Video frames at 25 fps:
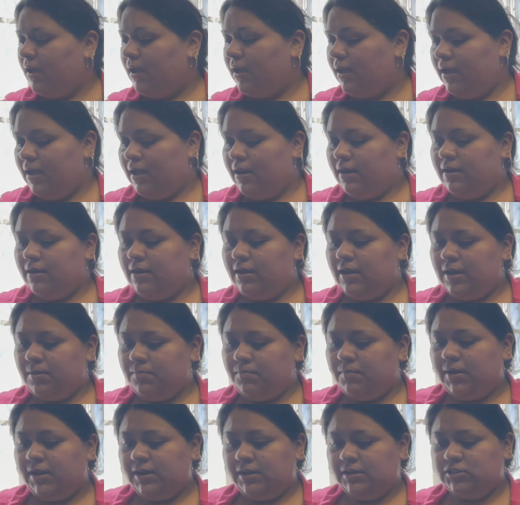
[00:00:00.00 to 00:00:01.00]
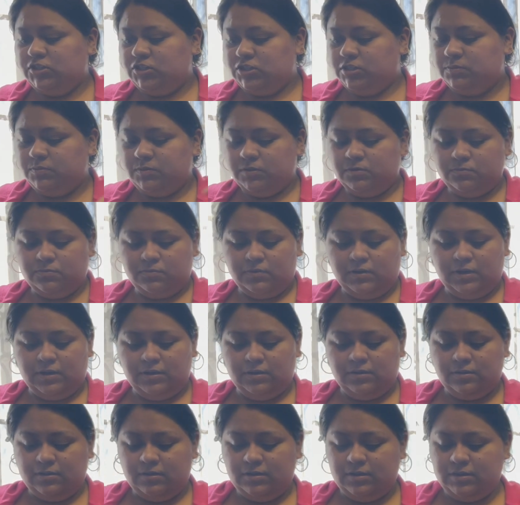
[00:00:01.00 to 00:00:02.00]
And it might just be
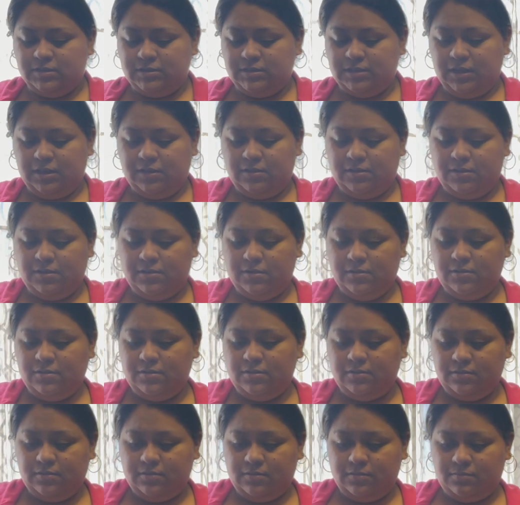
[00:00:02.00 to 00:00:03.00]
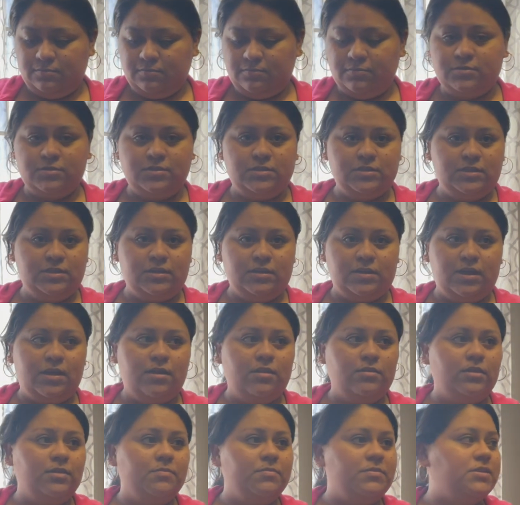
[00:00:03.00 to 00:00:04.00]
one container. We'll see. I
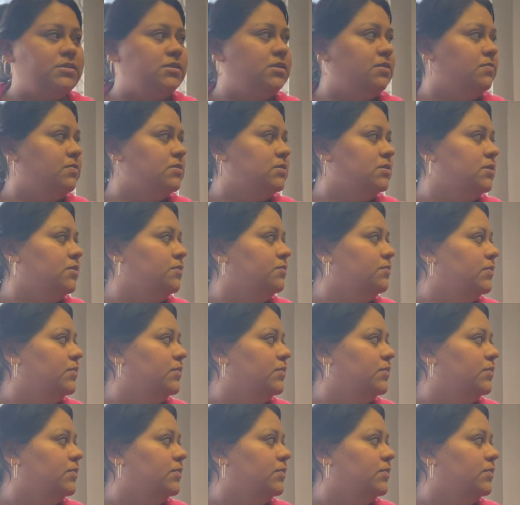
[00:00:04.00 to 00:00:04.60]
don't think my stuff is gonna.